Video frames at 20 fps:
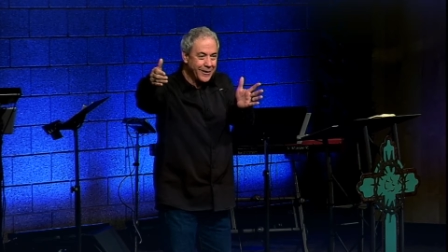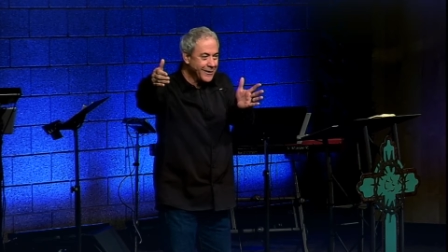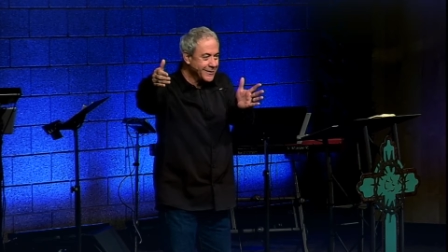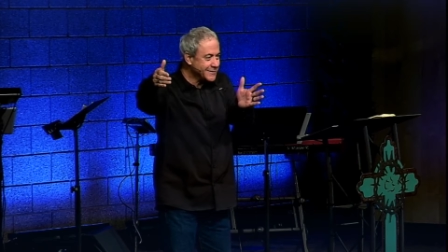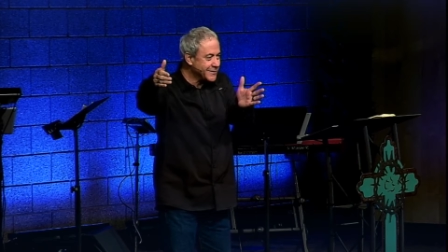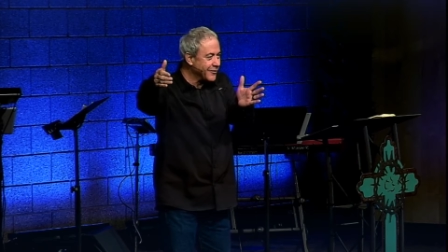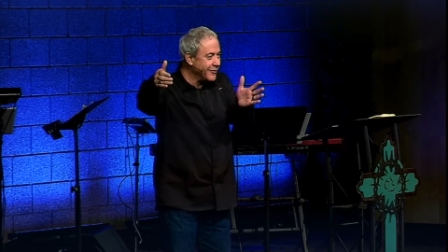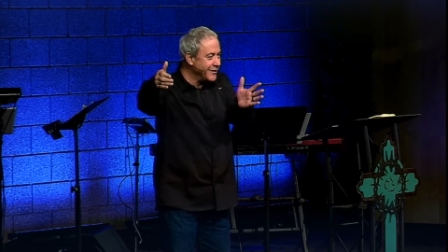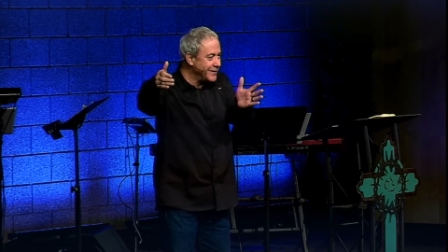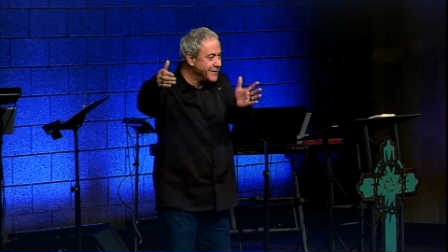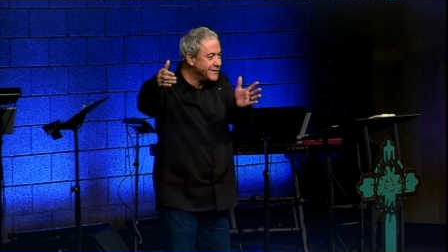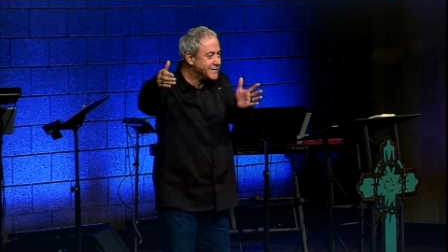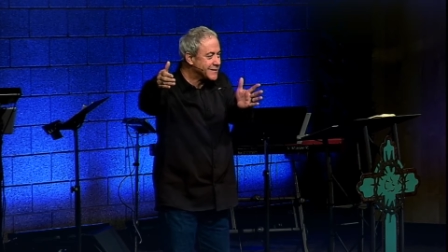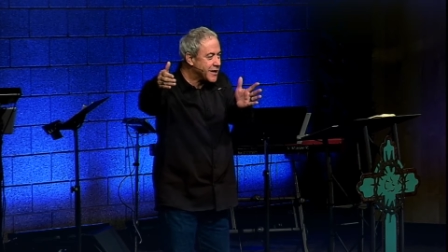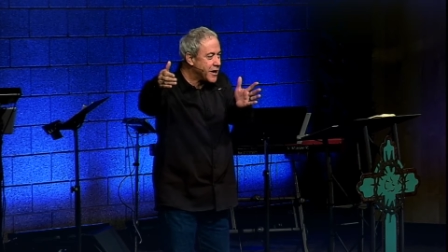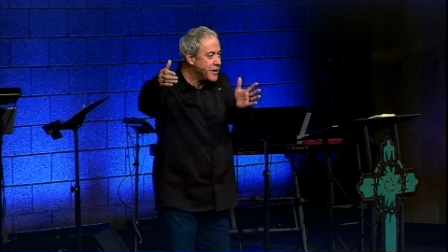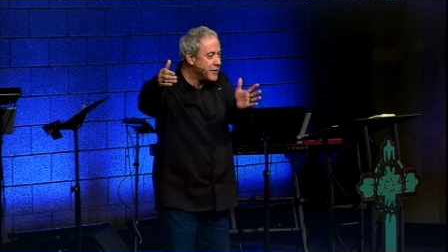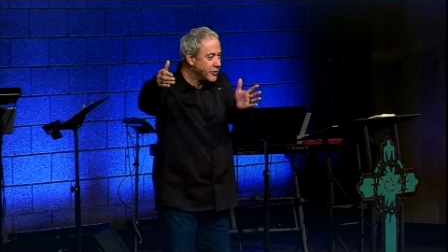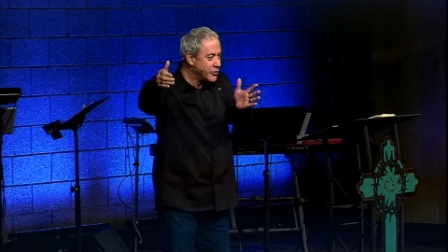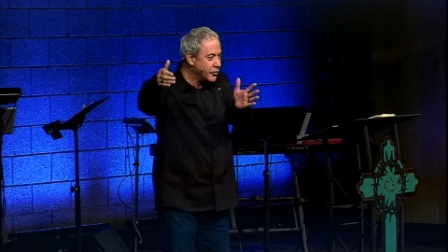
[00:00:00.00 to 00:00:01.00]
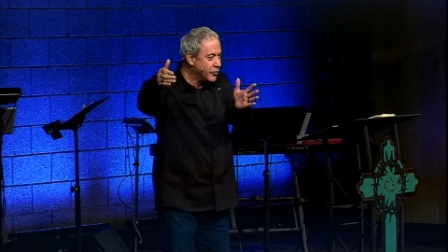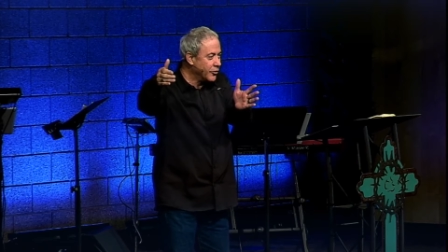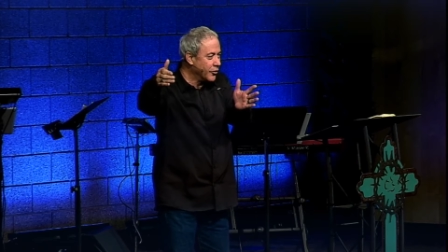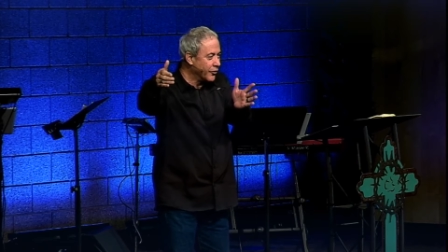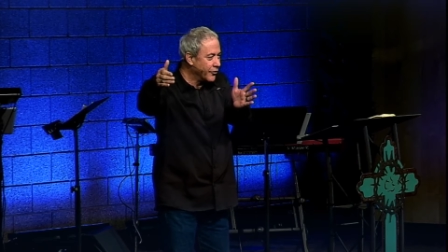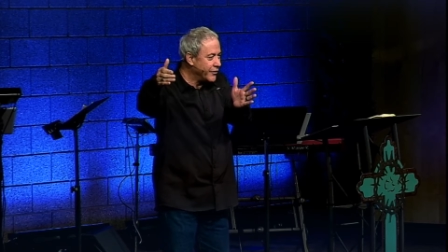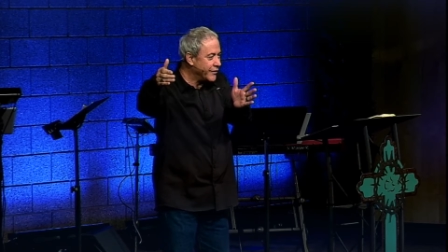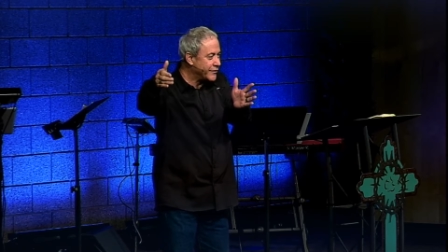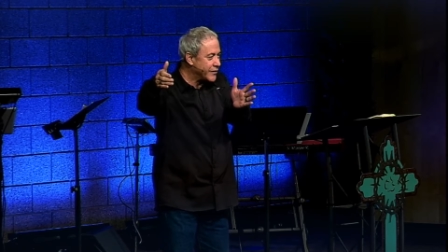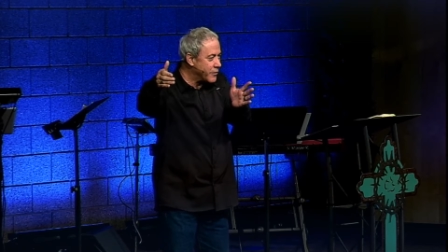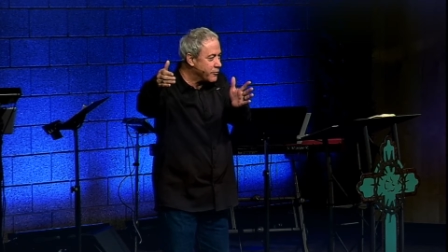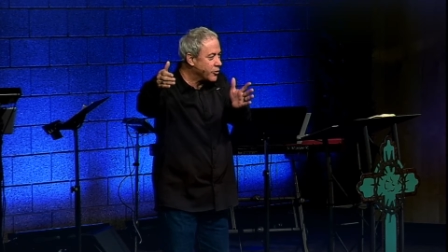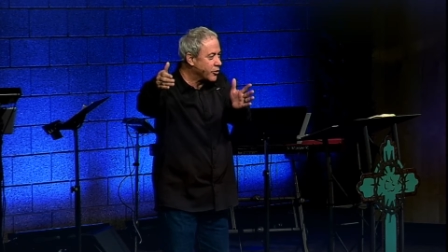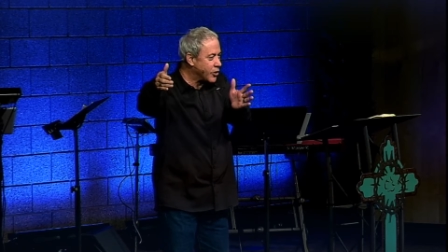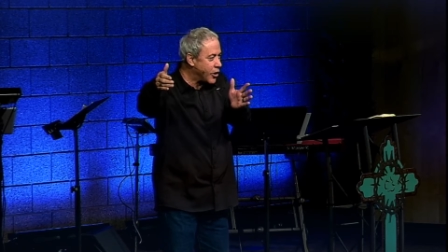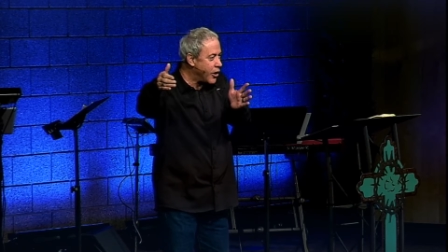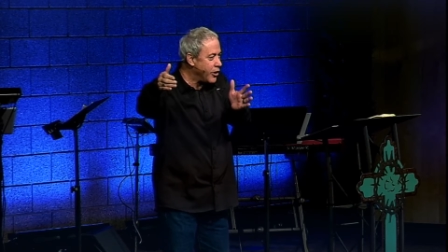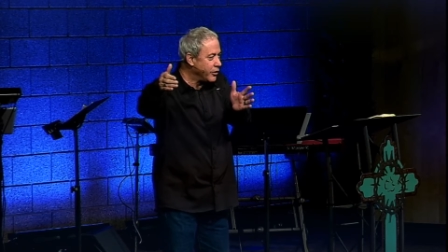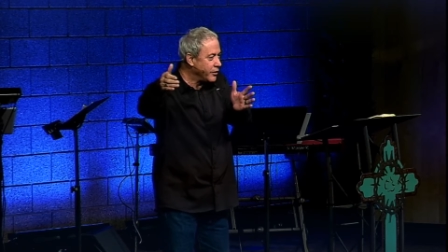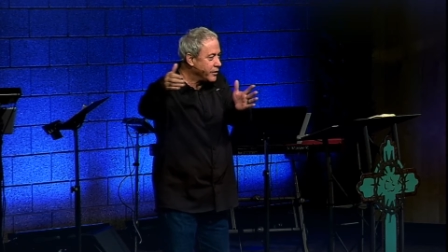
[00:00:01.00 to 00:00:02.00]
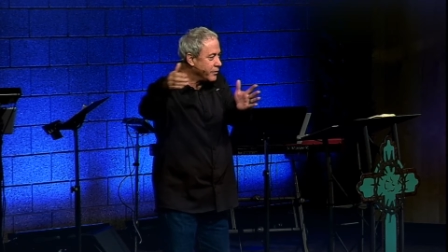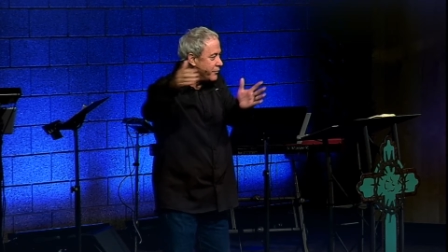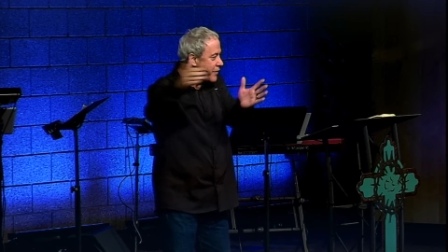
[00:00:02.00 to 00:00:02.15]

So, it's kind of cool that they were calling him